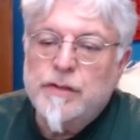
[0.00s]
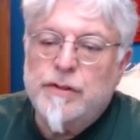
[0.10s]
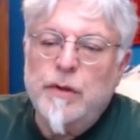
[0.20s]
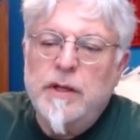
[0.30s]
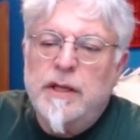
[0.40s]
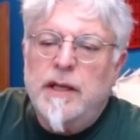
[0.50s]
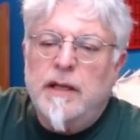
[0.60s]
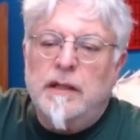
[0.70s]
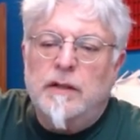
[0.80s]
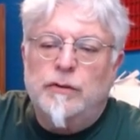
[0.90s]
Tony D
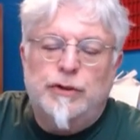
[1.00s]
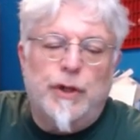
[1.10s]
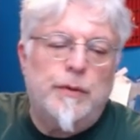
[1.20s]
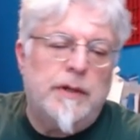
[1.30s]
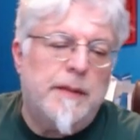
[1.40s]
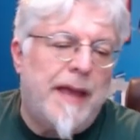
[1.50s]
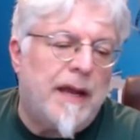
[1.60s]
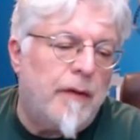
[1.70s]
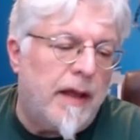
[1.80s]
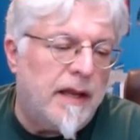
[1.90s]
and Little Joan in the
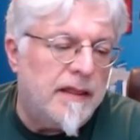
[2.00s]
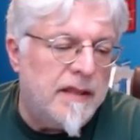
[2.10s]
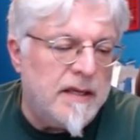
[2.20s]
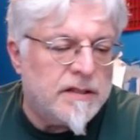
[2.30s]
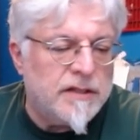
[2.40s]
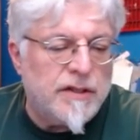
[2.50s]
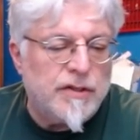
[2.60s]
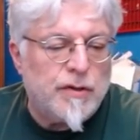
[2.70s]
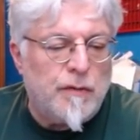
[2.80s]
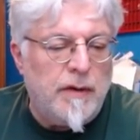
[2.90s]
background, and this is a
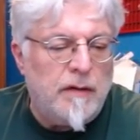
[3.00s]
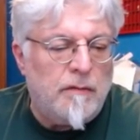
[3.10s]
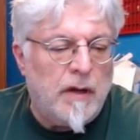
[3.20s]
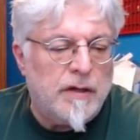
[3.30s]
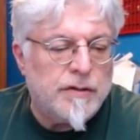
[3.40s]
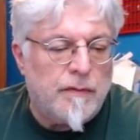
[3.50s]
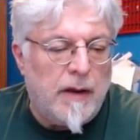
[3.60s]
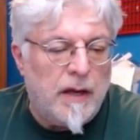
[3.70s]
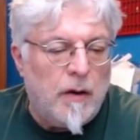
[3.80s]
screenwriter's rant